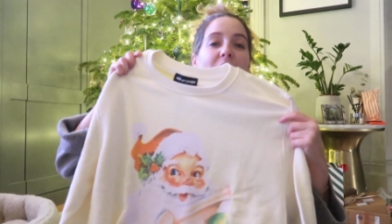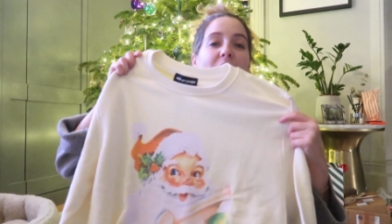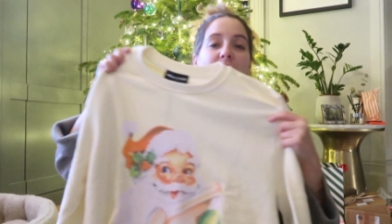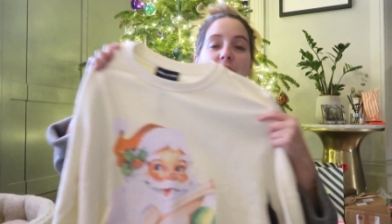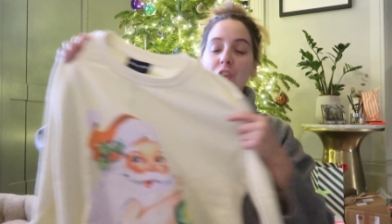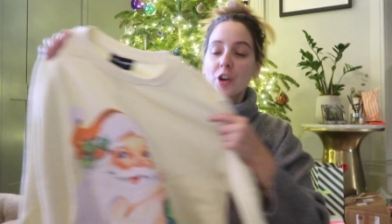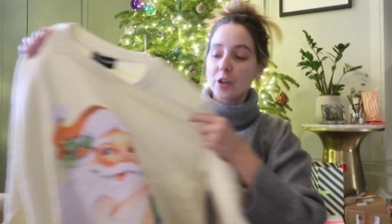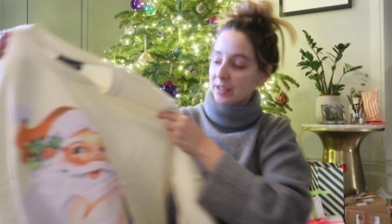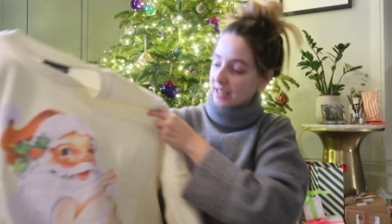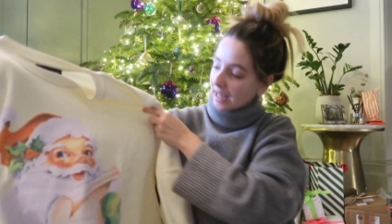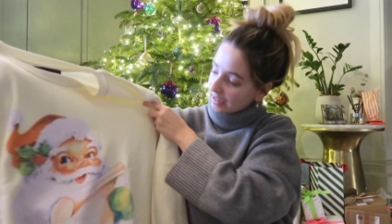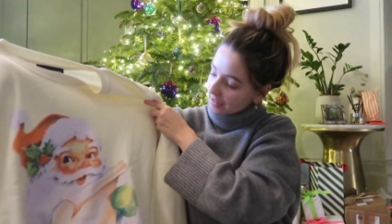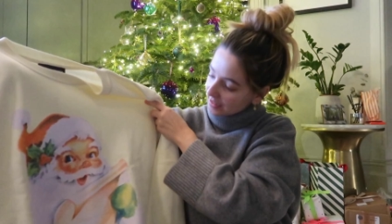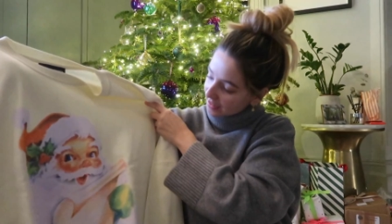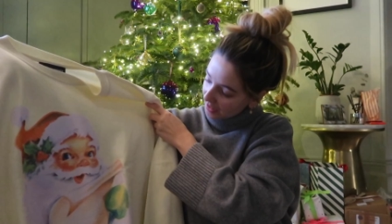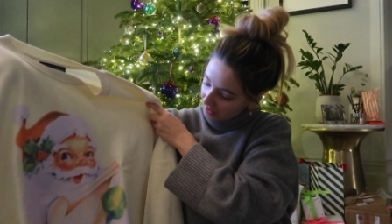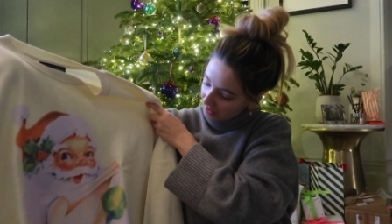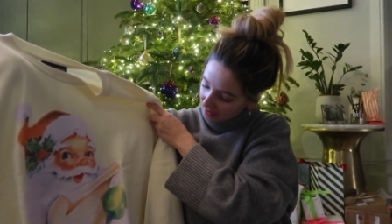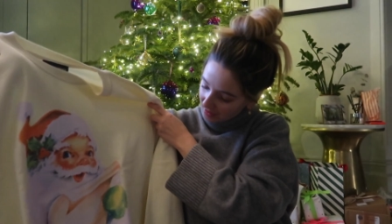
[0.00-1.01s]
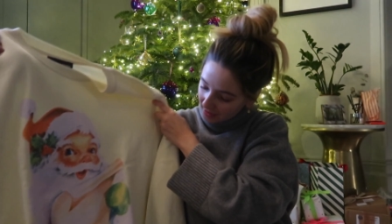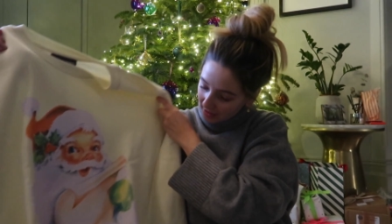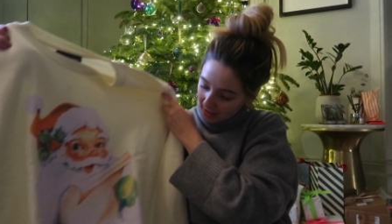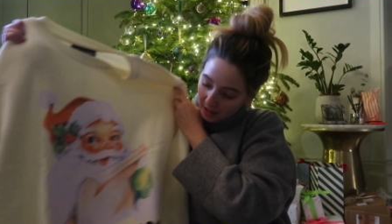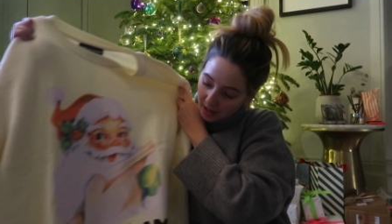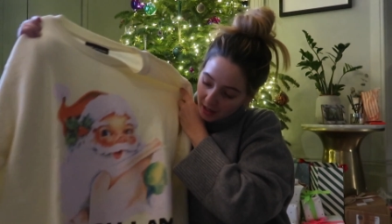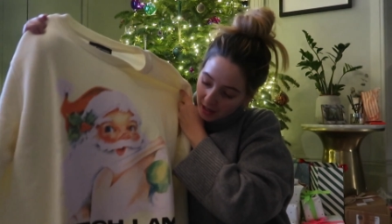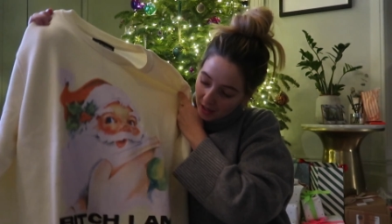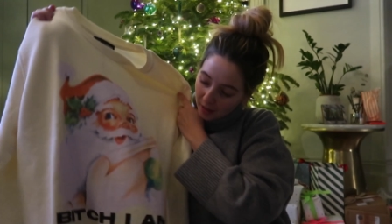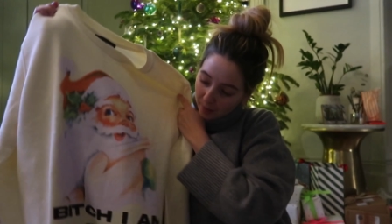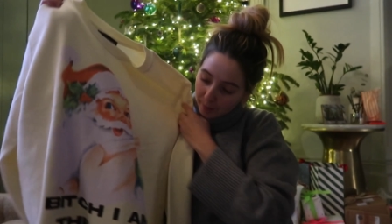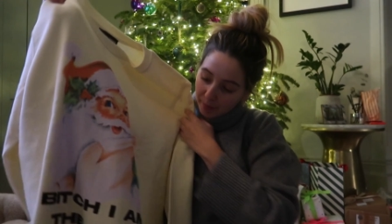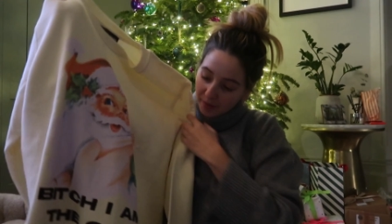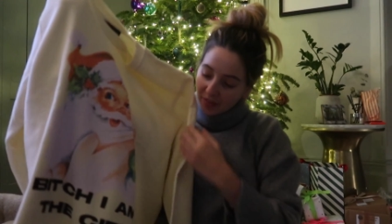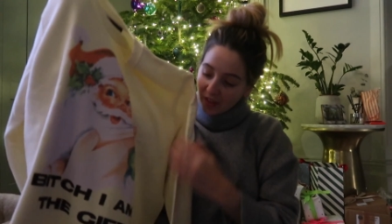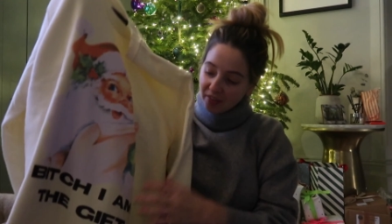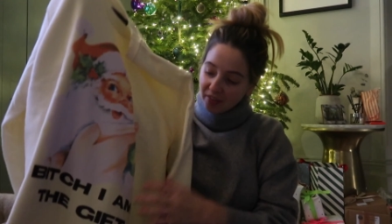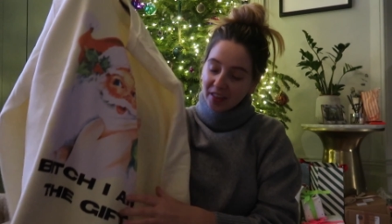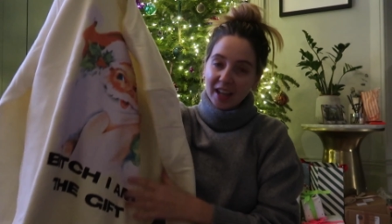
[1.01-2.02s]
retro Santa, um,
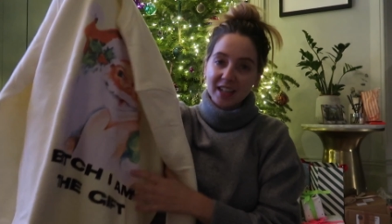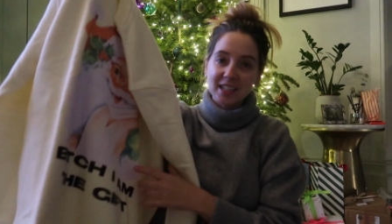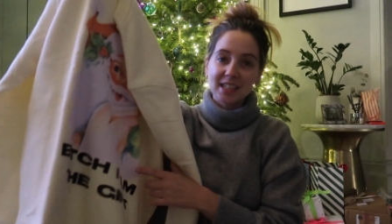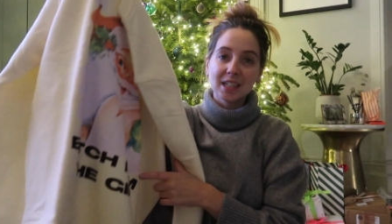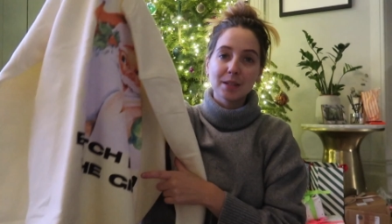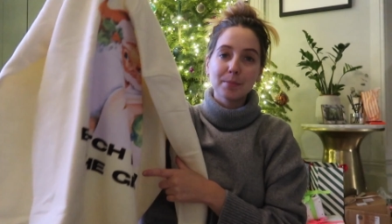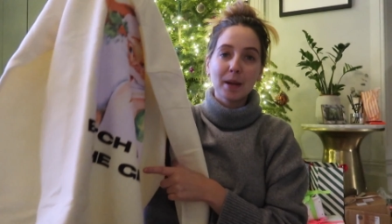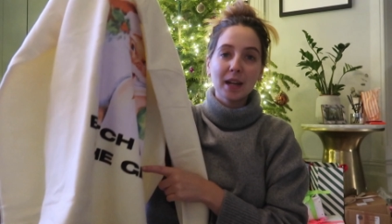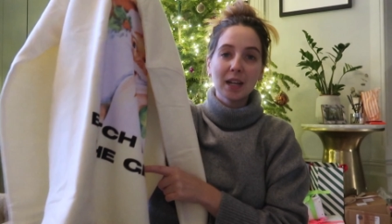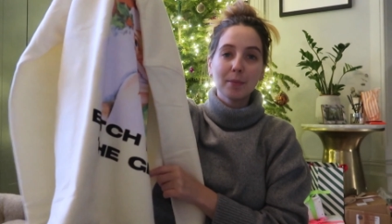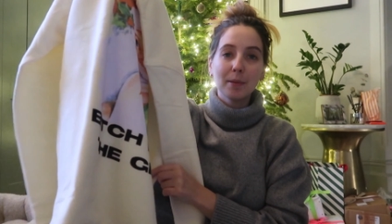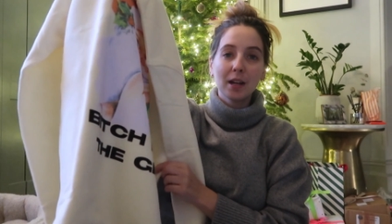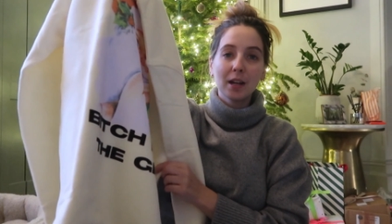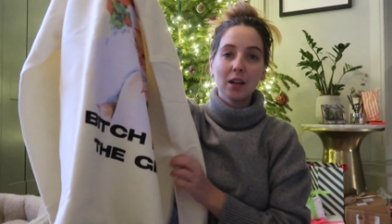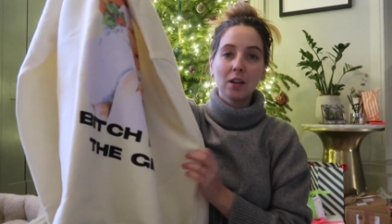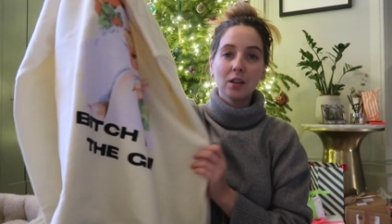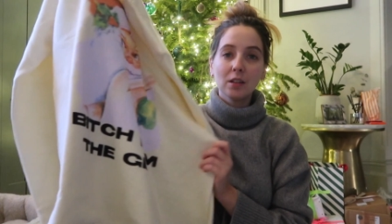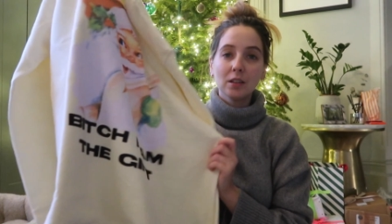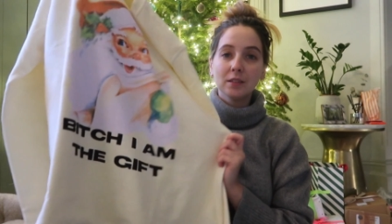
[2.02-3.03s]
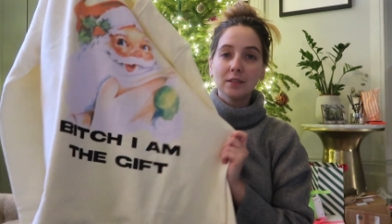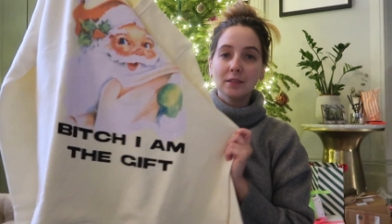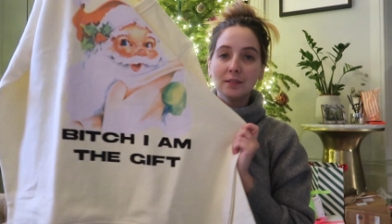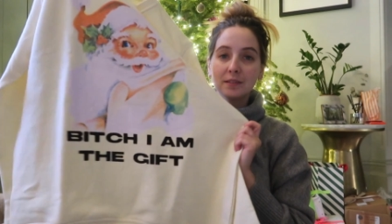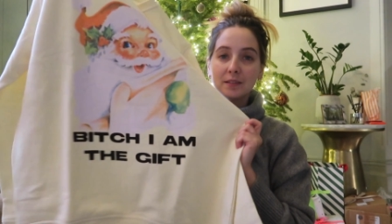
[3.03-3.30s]
but then that did make me lol.